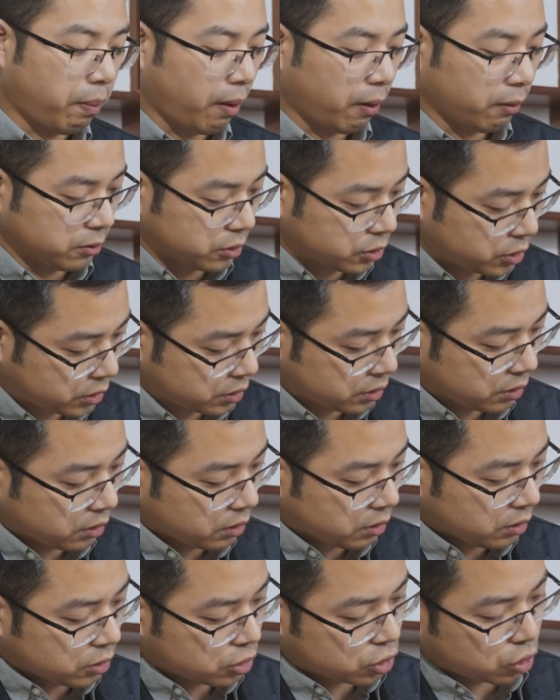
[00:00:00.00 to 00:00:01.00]
parts.
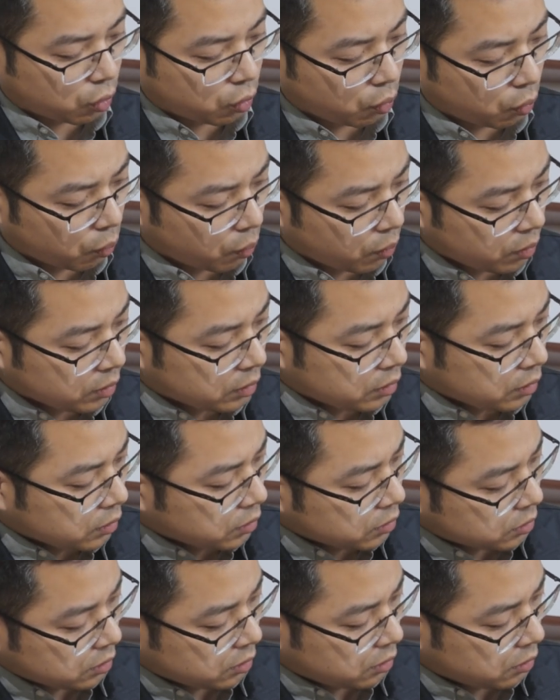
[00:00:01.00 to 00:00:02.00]
So
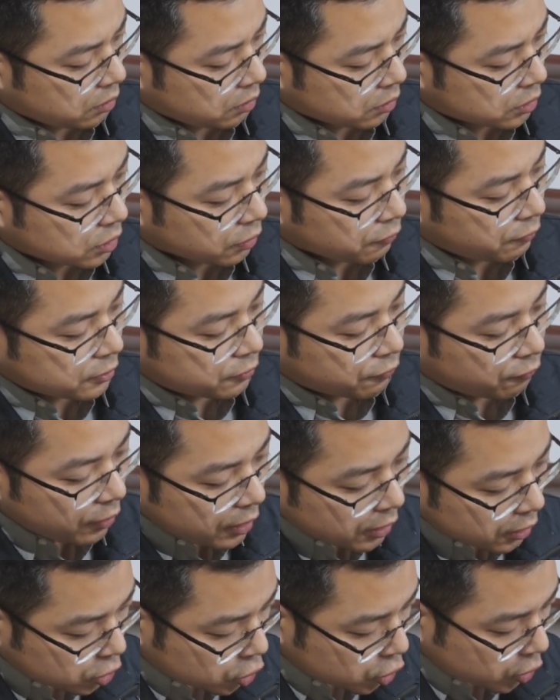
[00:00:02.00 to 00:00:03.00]
the surface
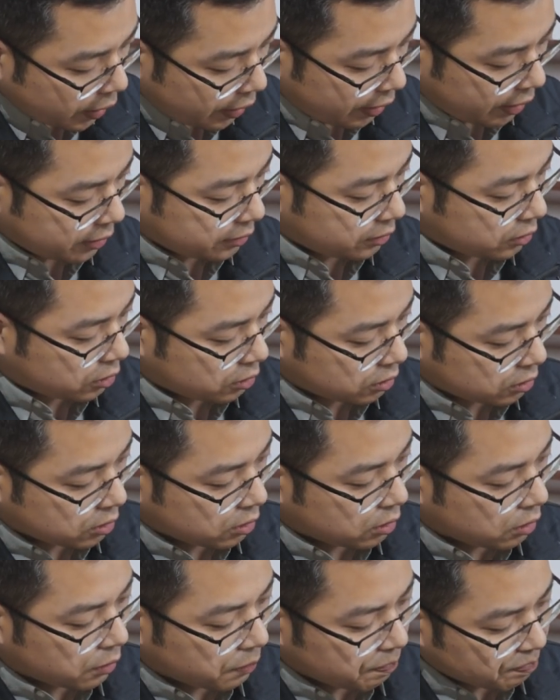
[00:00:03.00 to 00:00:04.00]
finish and
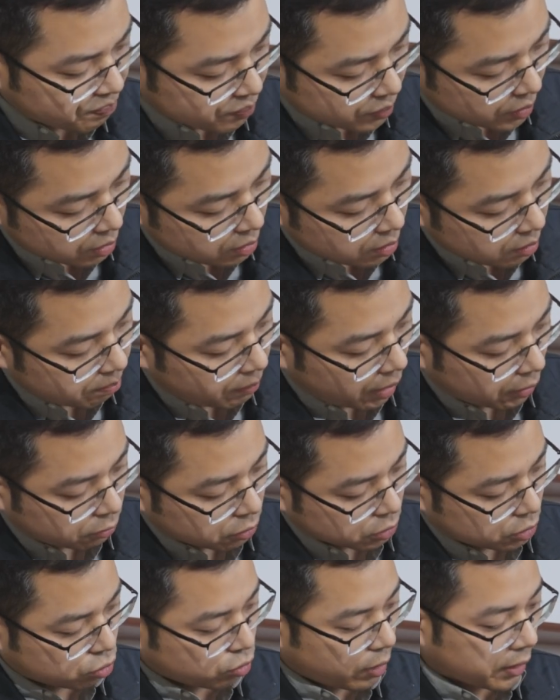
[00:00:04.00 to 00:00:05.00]
the
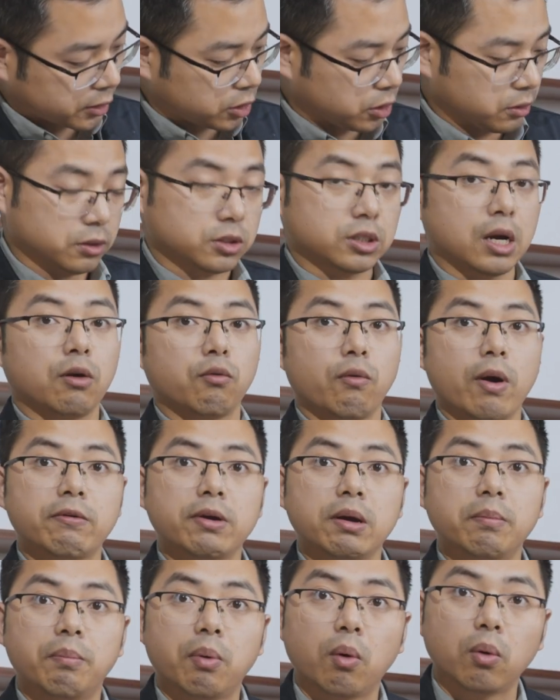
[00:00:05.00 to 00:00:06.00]
microstructures are
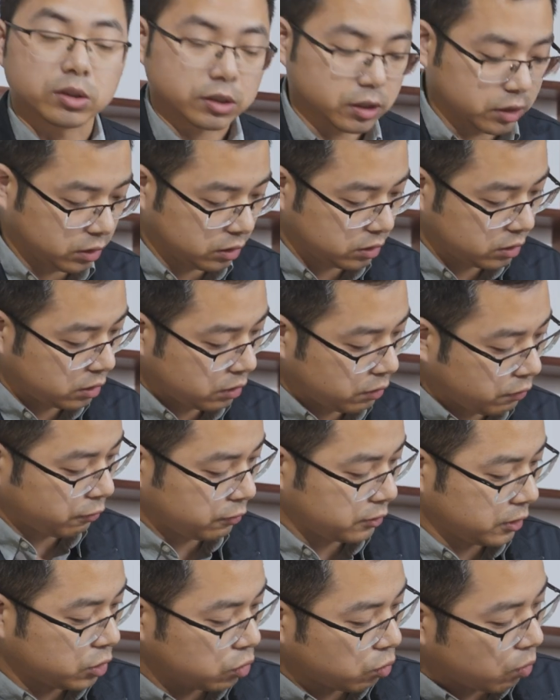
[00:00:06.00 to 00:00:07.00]
very important.
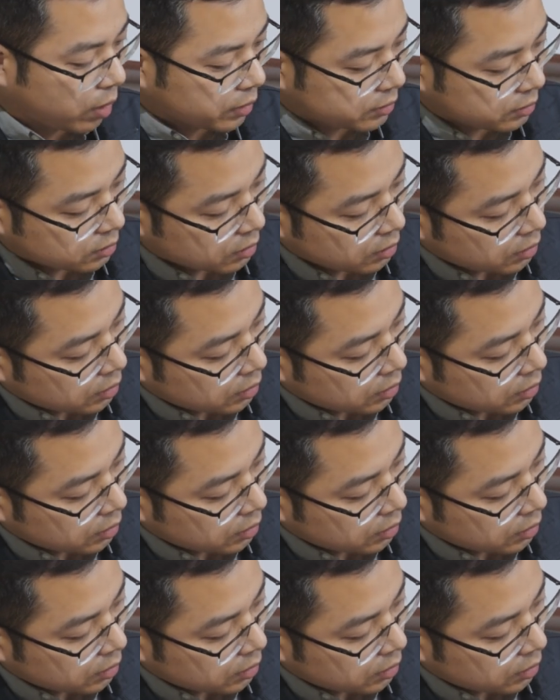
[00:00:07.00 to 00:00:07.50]
For this one,